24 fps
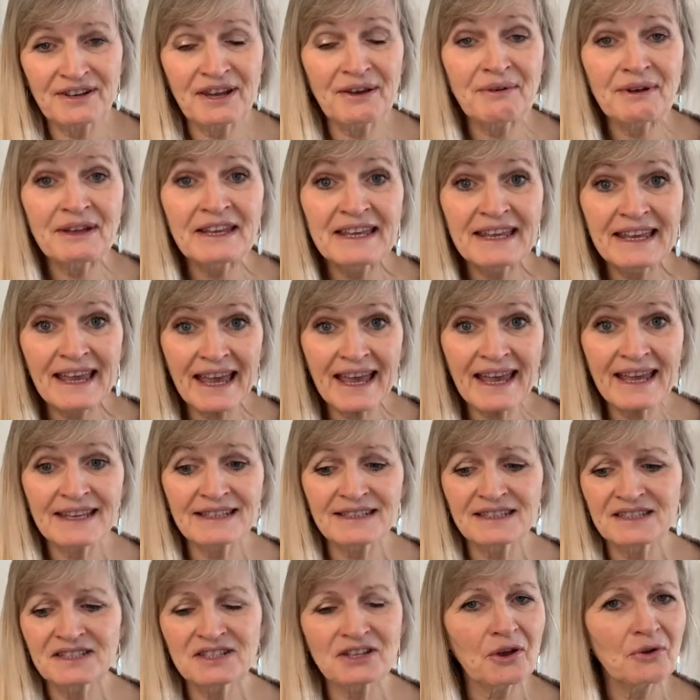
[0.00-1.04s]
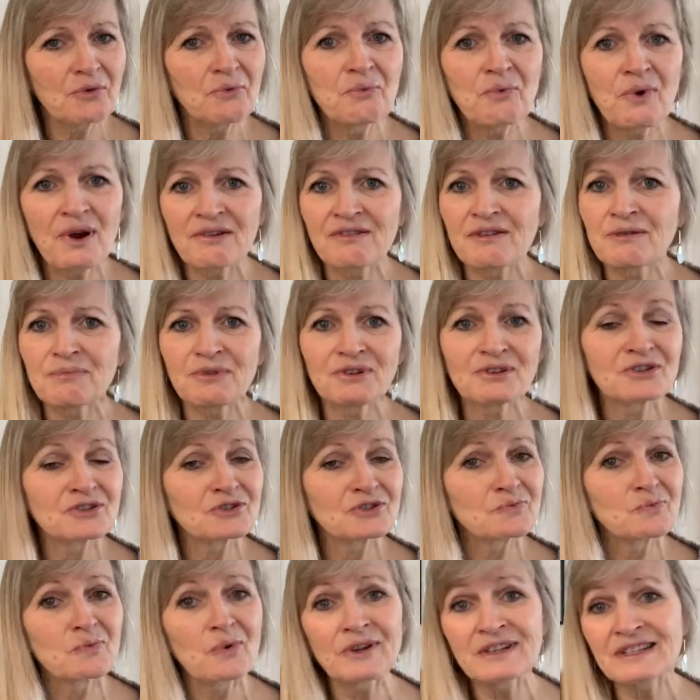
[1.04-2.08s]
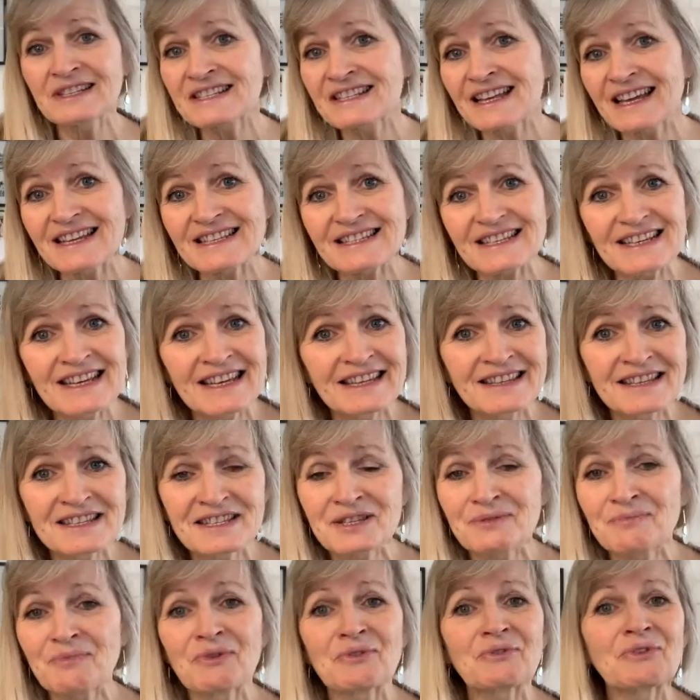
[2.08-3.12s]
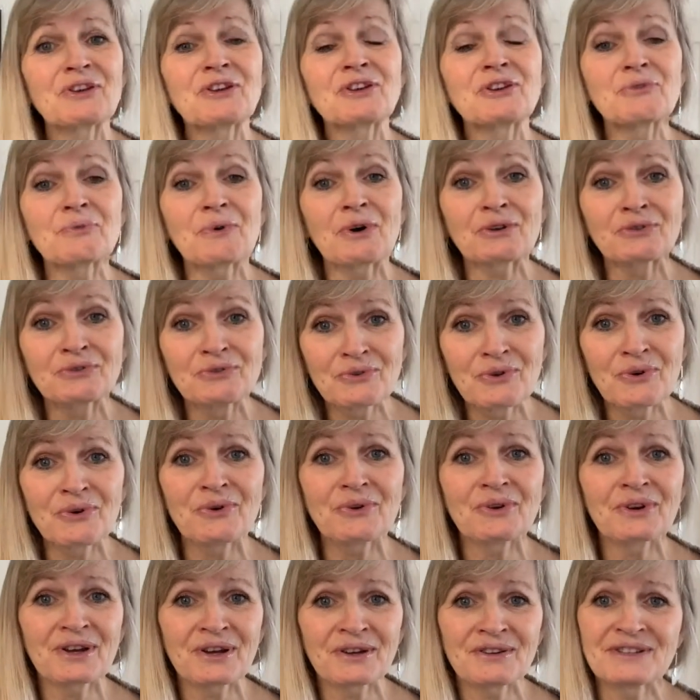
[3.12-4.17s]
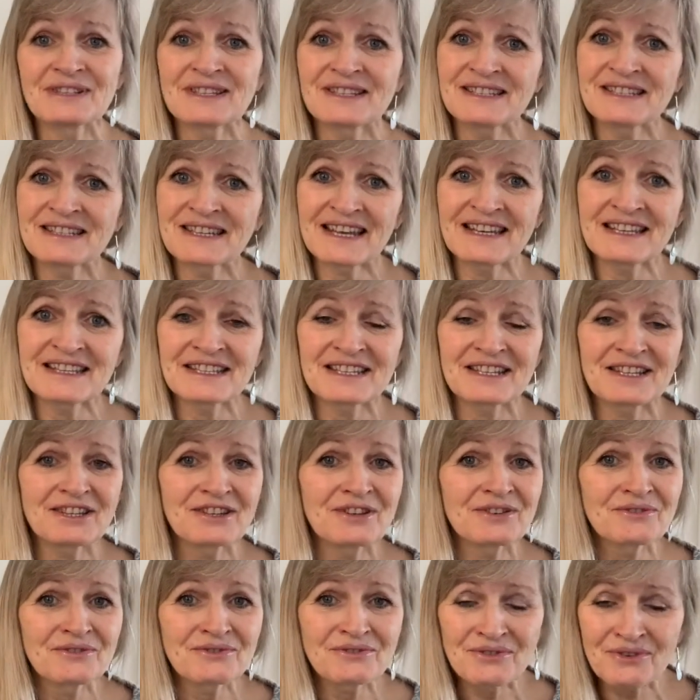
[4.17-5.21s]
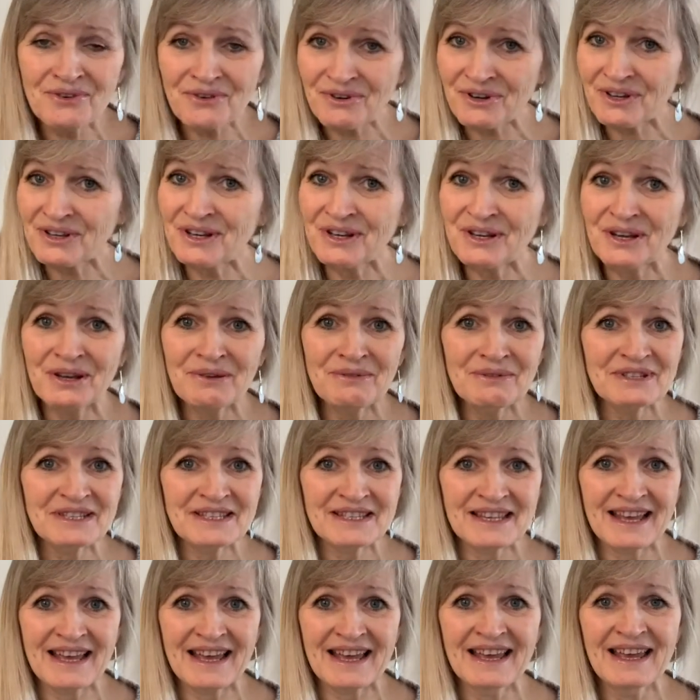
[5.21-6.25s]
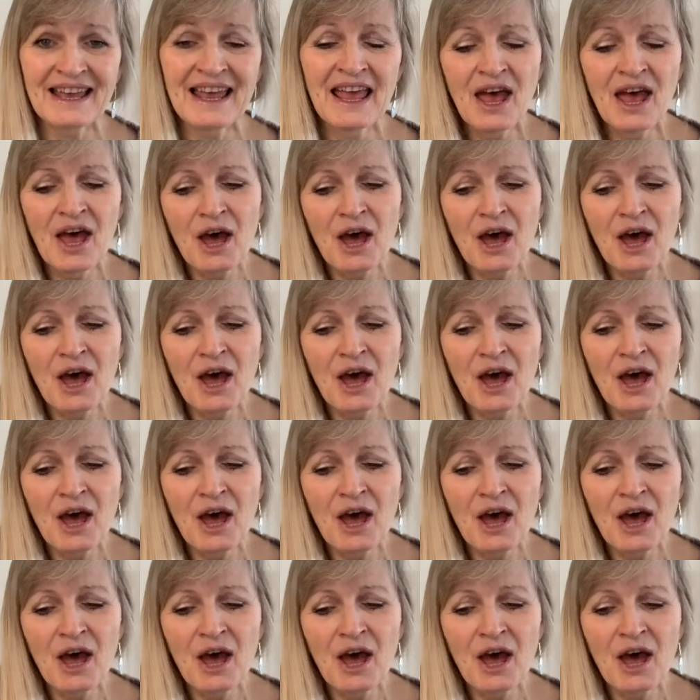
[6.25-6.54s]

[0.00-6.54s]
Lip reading: Now again, don't worry, because once that's in the smoothie, you are not going to taste it. You're not going to know it's there.